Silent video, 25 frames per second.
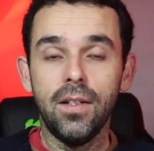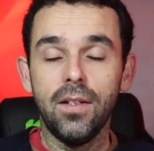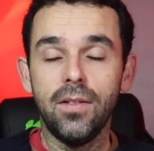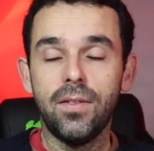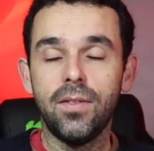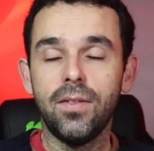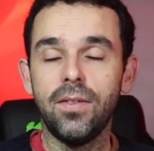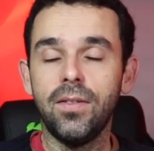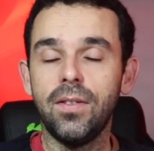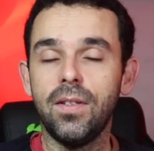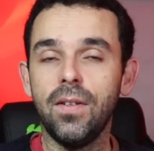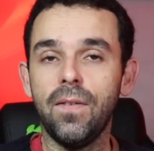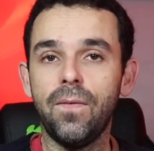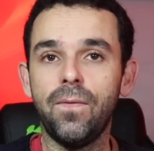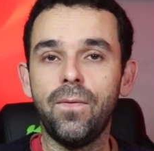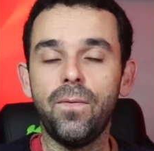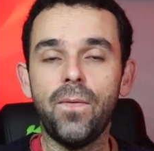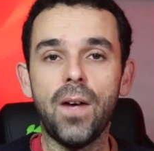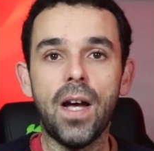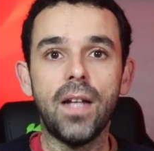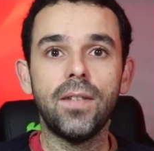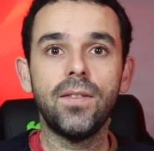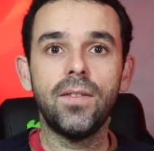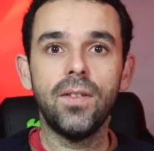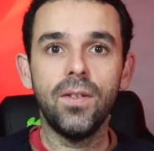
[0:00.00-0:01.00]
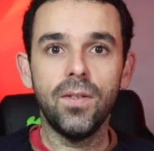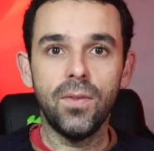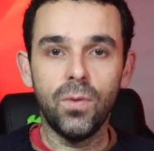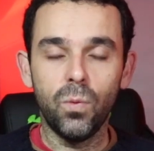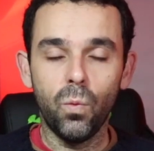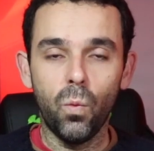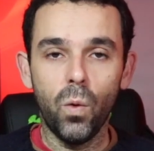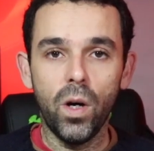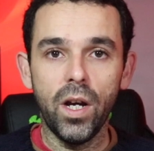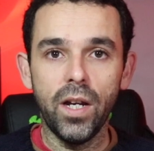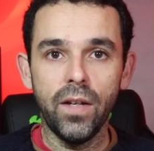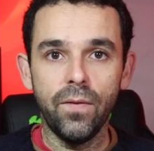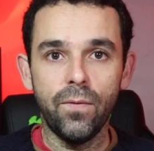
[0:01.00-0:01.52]
it's the fastest
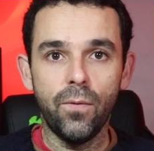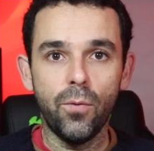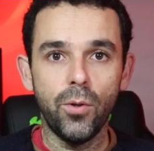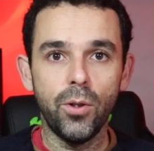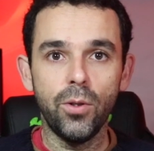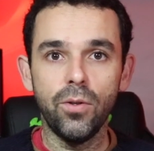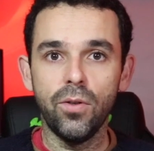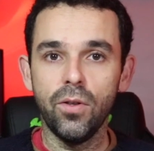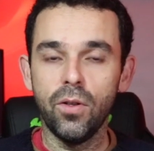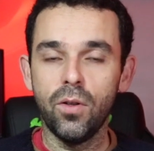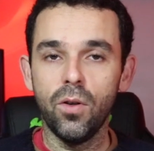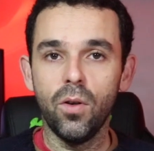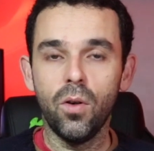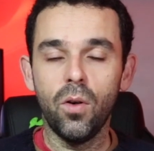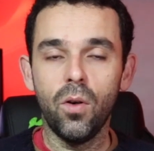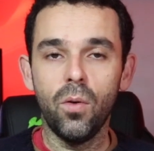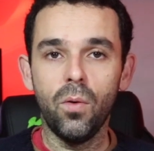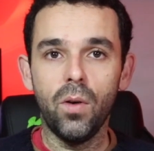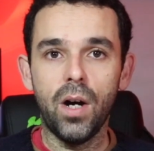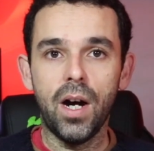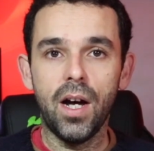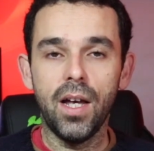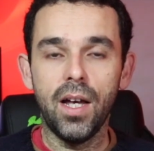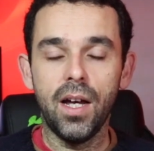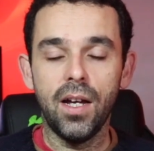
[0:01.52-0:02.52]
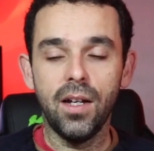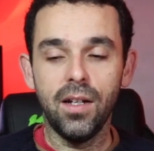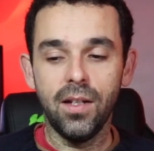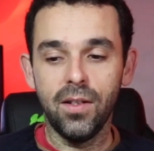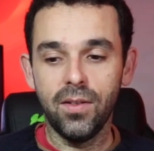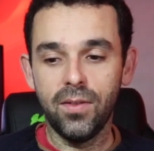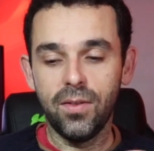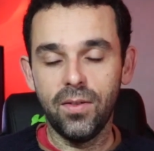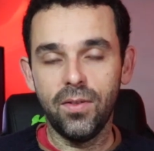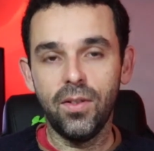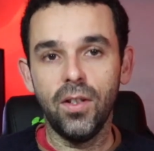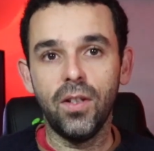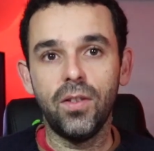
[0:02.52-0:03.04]
way for you to grow.
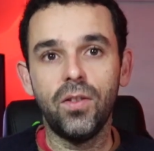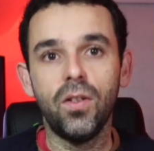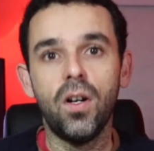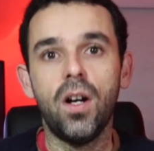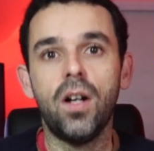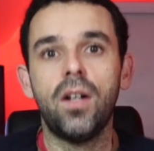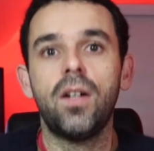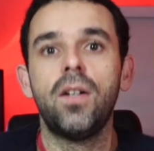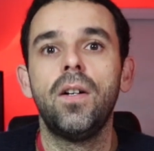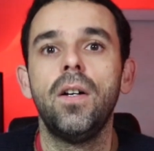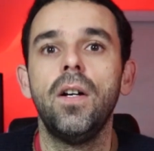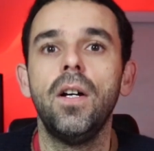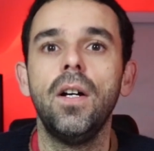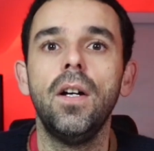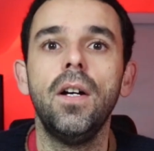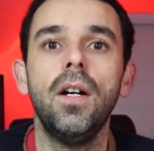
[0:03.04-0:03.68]
It's TikTok.